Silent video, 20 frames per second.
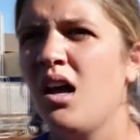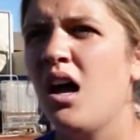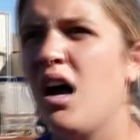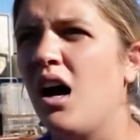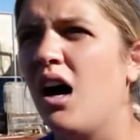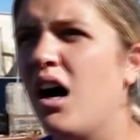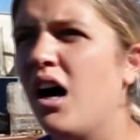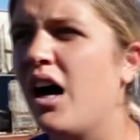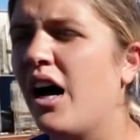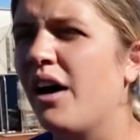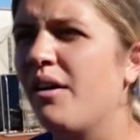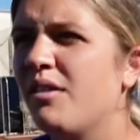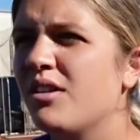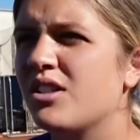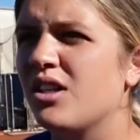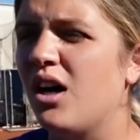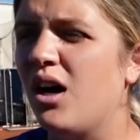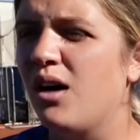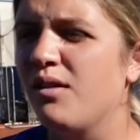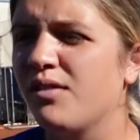I
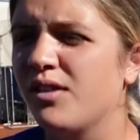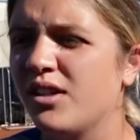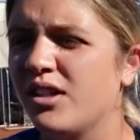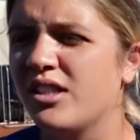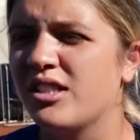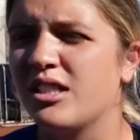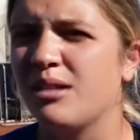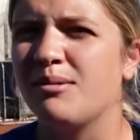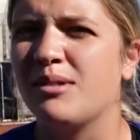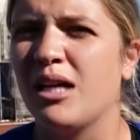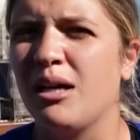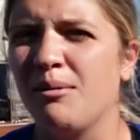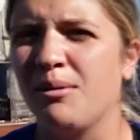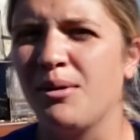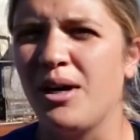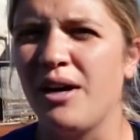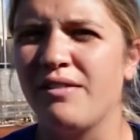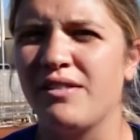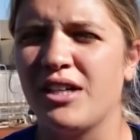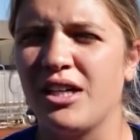was offered in September
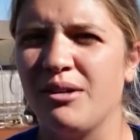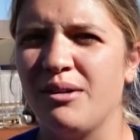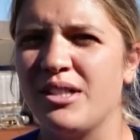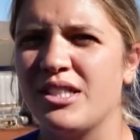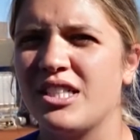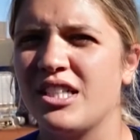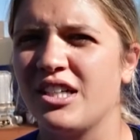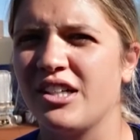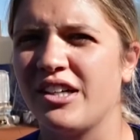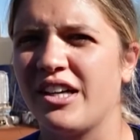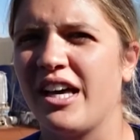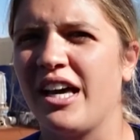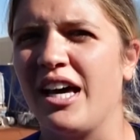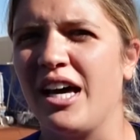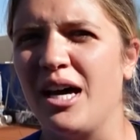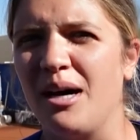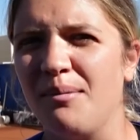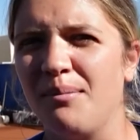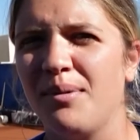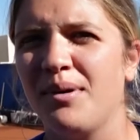after I went to their
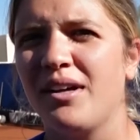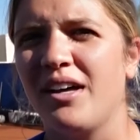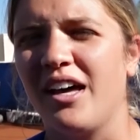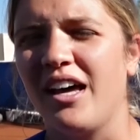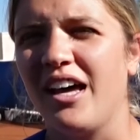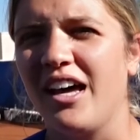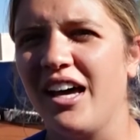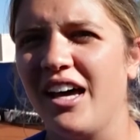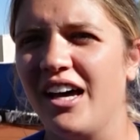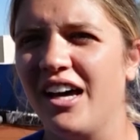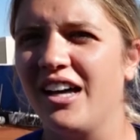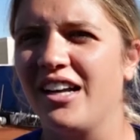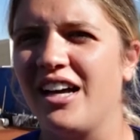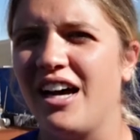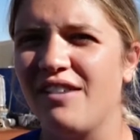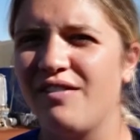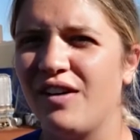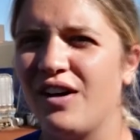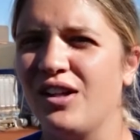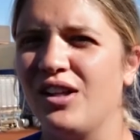camp, and
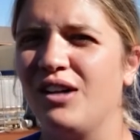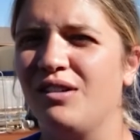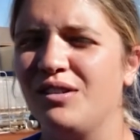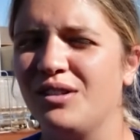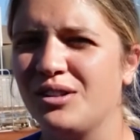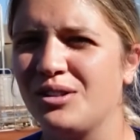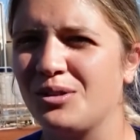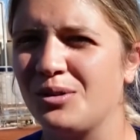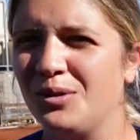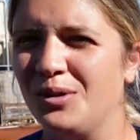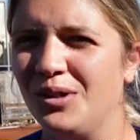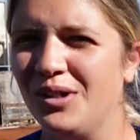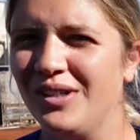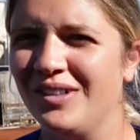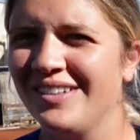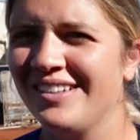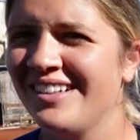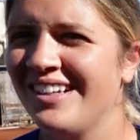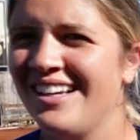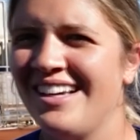I fell in love with the
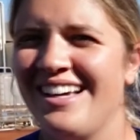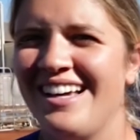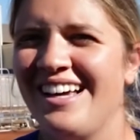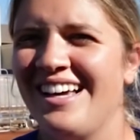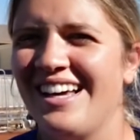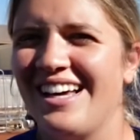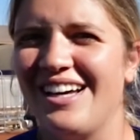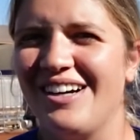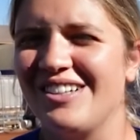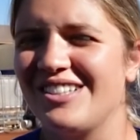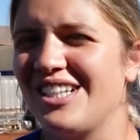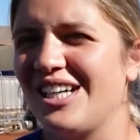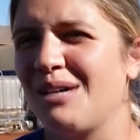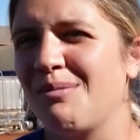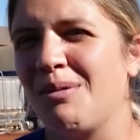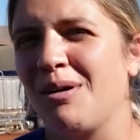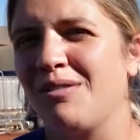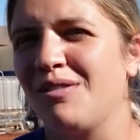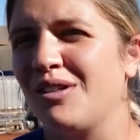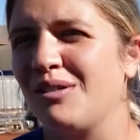school. It was
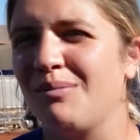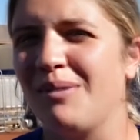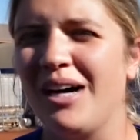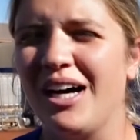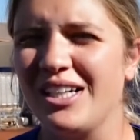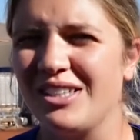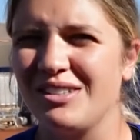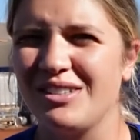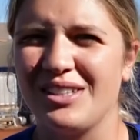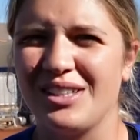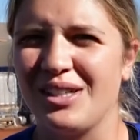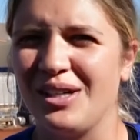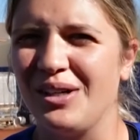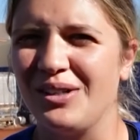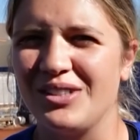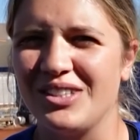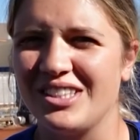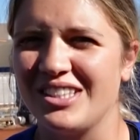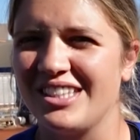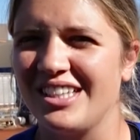like perfect match with the
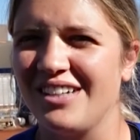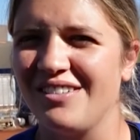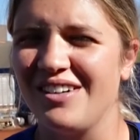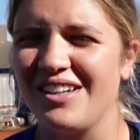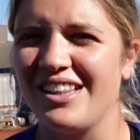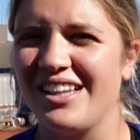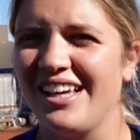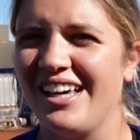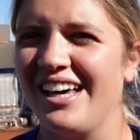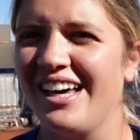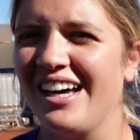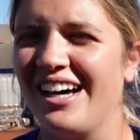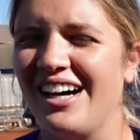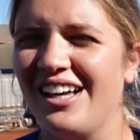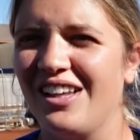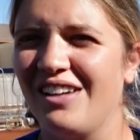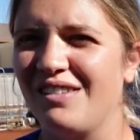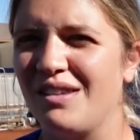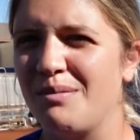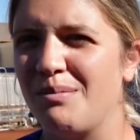coaches and everything. I
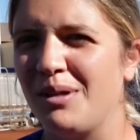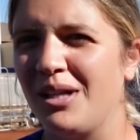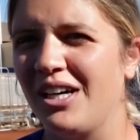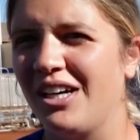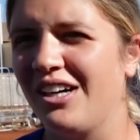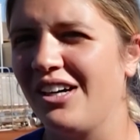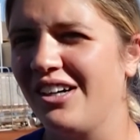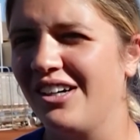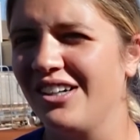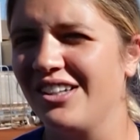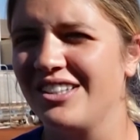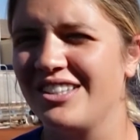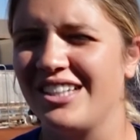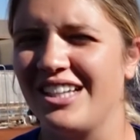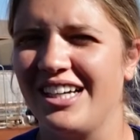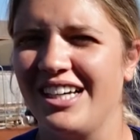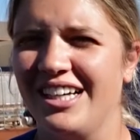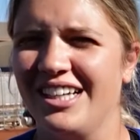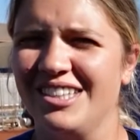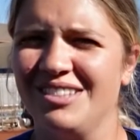love the players,
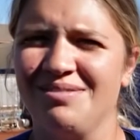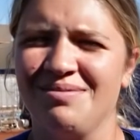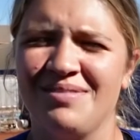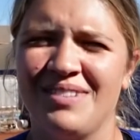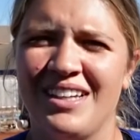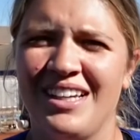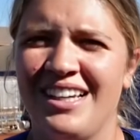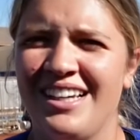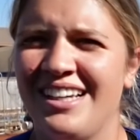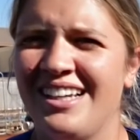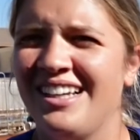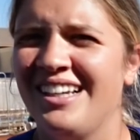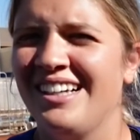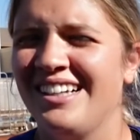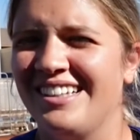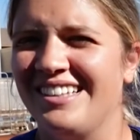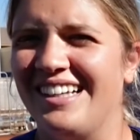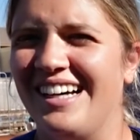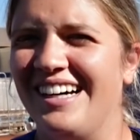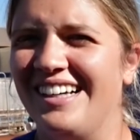and
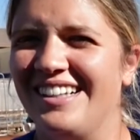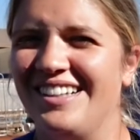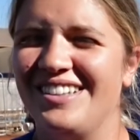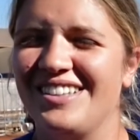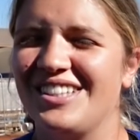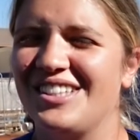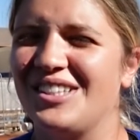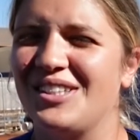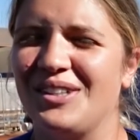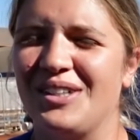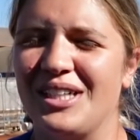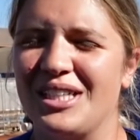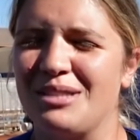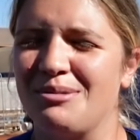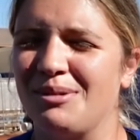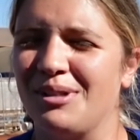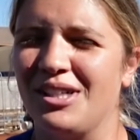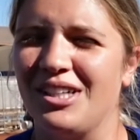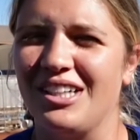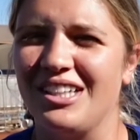yeah, it was just a great
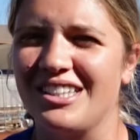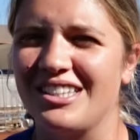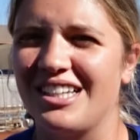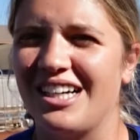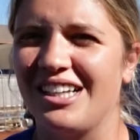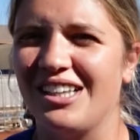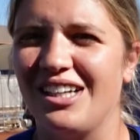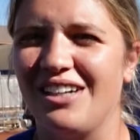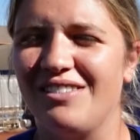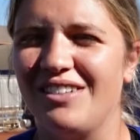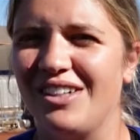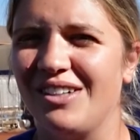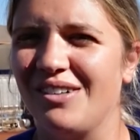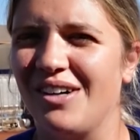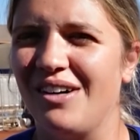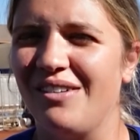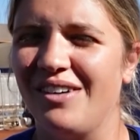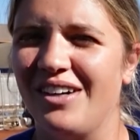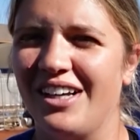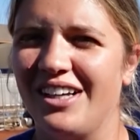experience. I loved it
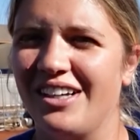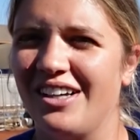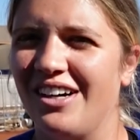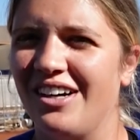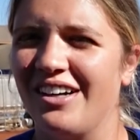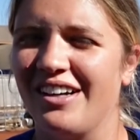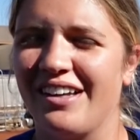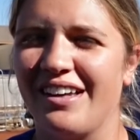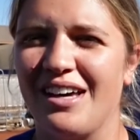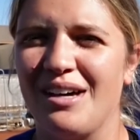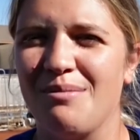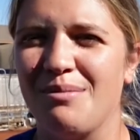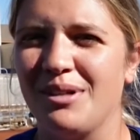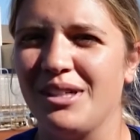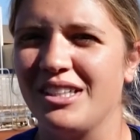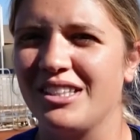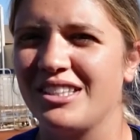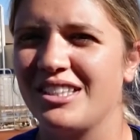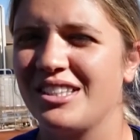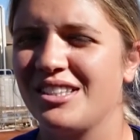right when I got on
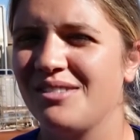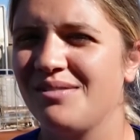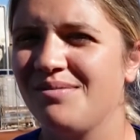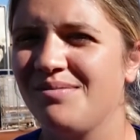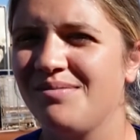campus.